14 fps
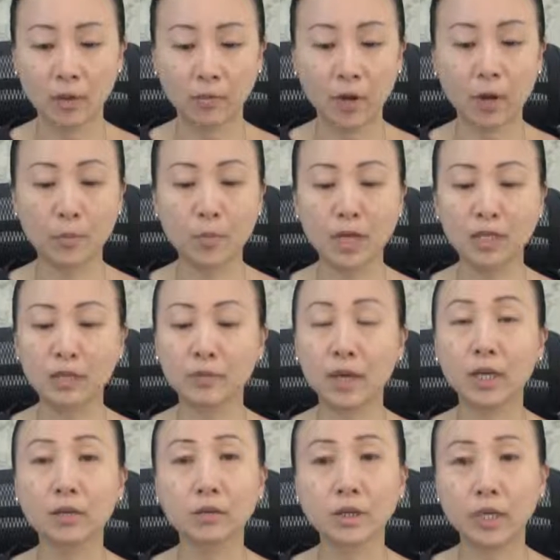PubMed's
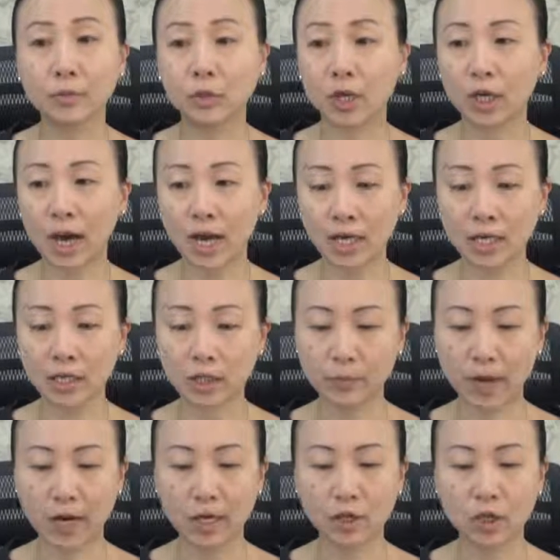medical subject headings
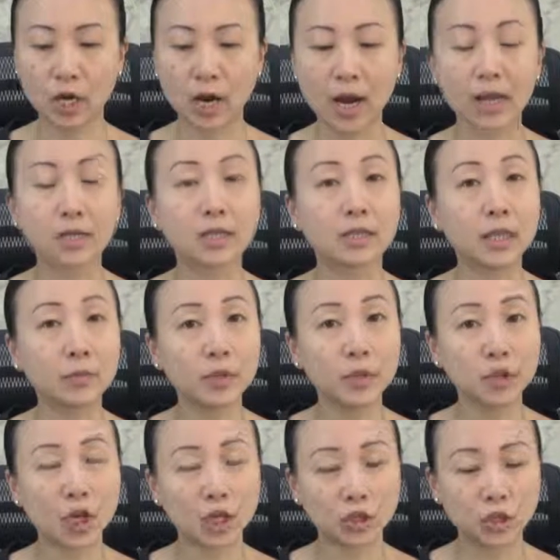page has some
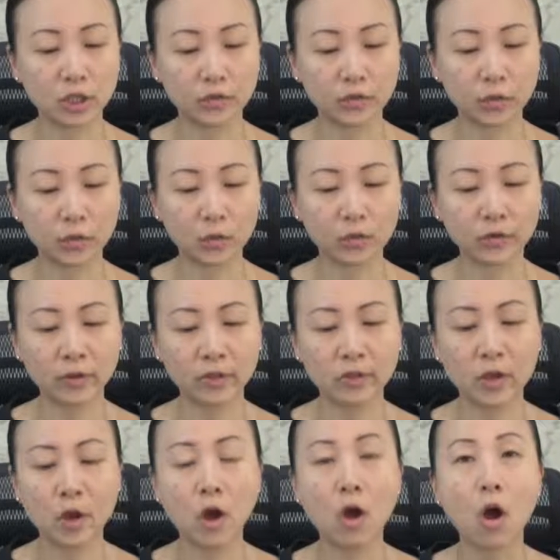suggestions for authors
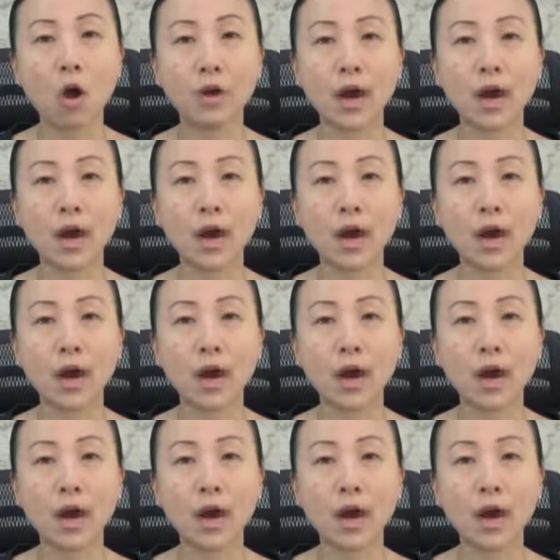on